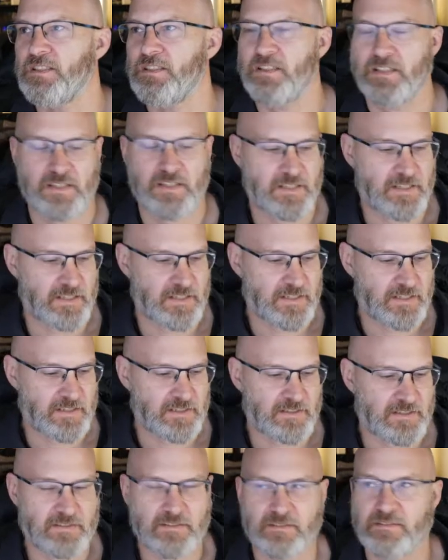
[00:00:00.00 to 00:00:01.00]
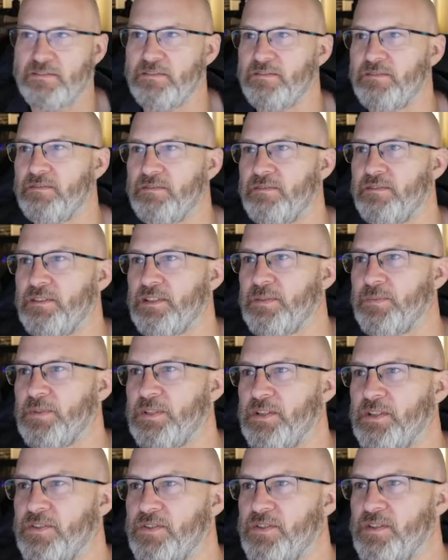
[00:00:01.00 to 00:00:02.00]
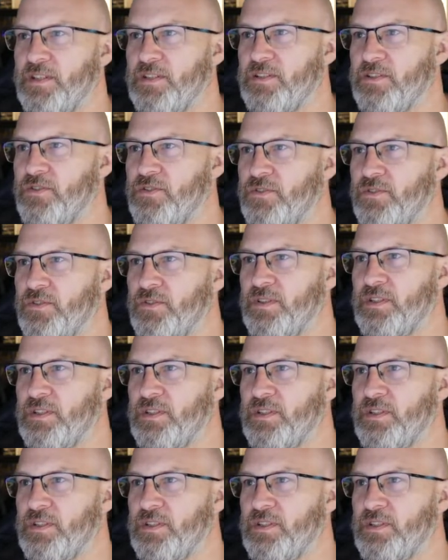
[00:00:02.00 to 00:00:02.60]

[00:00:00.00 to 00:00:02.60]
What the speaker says: Now, what I'm going to need to do